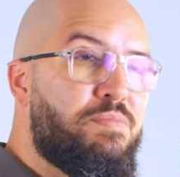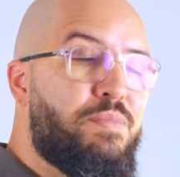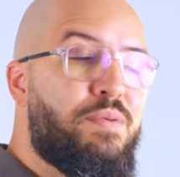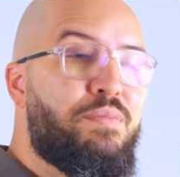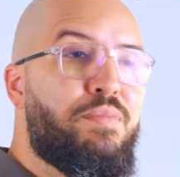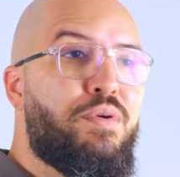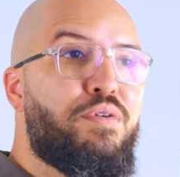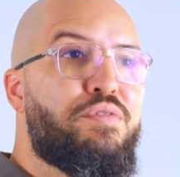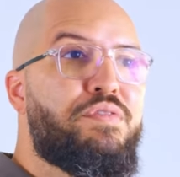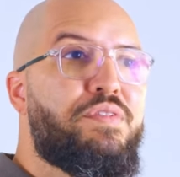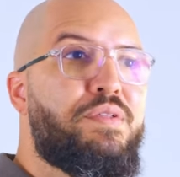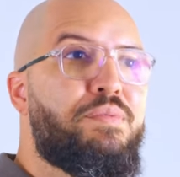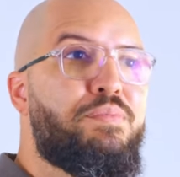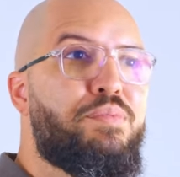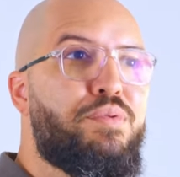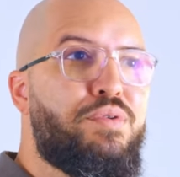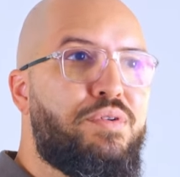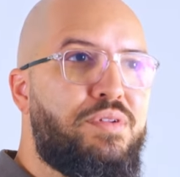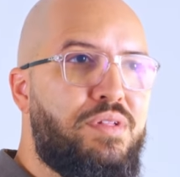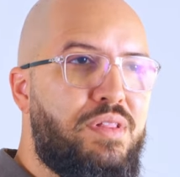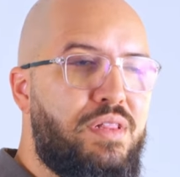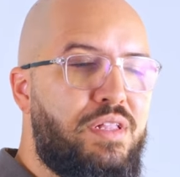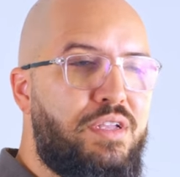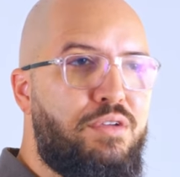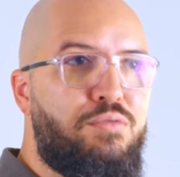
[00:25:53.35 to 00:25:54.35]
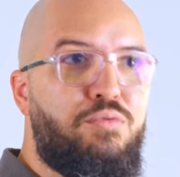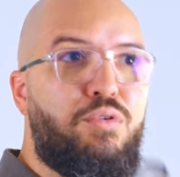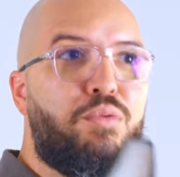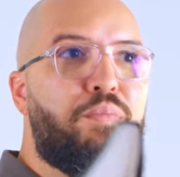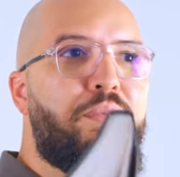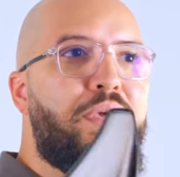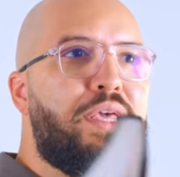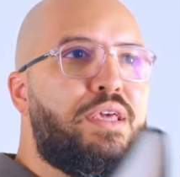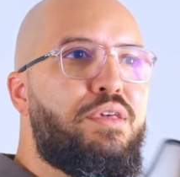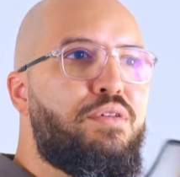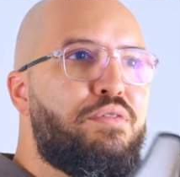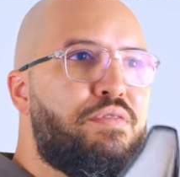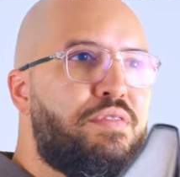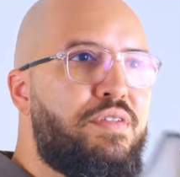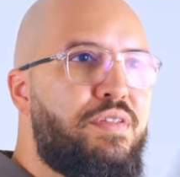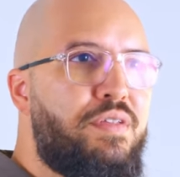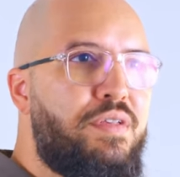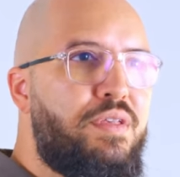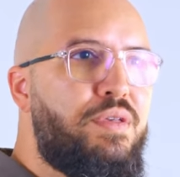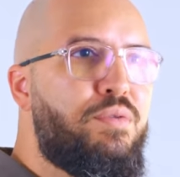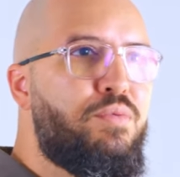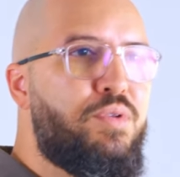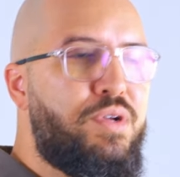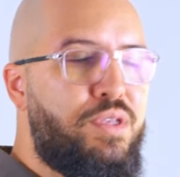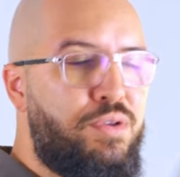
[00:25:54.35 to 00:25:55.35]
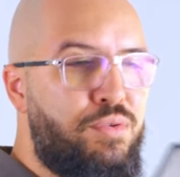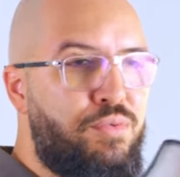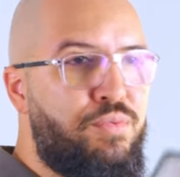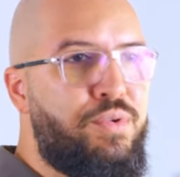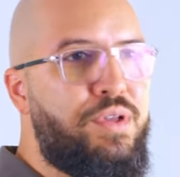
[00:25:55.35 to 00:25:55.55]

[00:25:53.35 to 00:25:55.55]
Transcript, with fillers: but most importantly, it will make you see what you